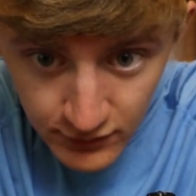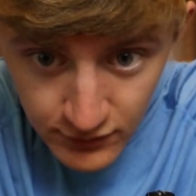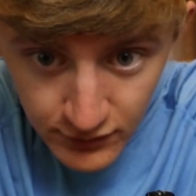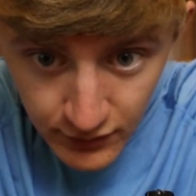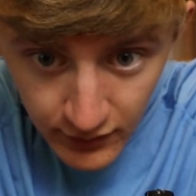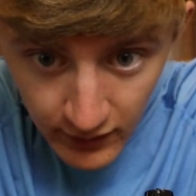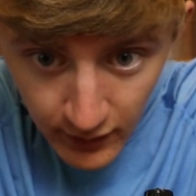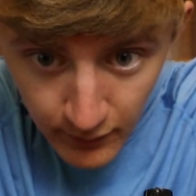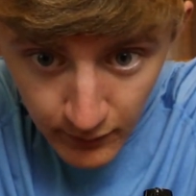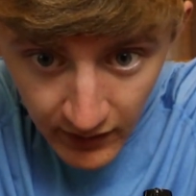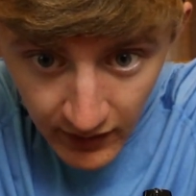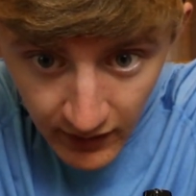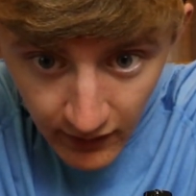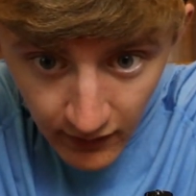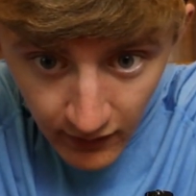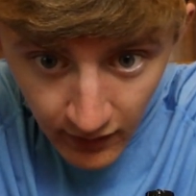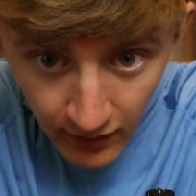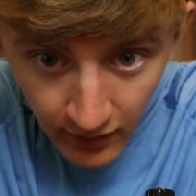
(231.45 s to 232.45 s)
trim
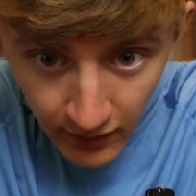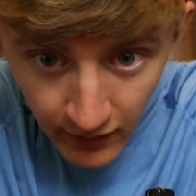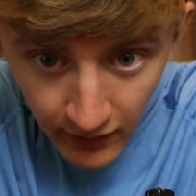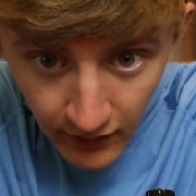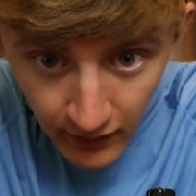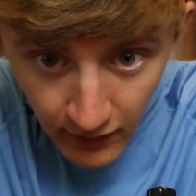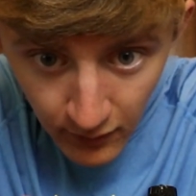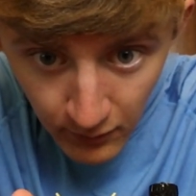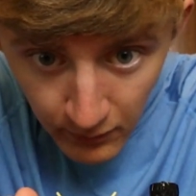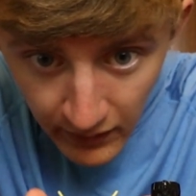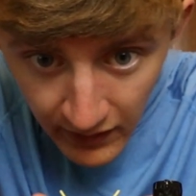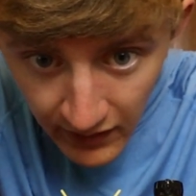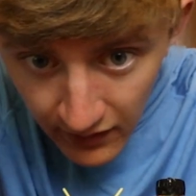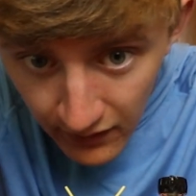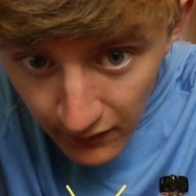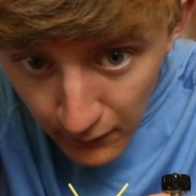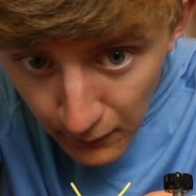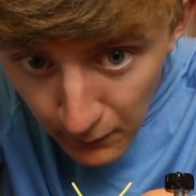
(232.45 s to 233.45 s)
it a little
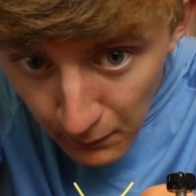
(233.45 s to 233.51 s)
bit.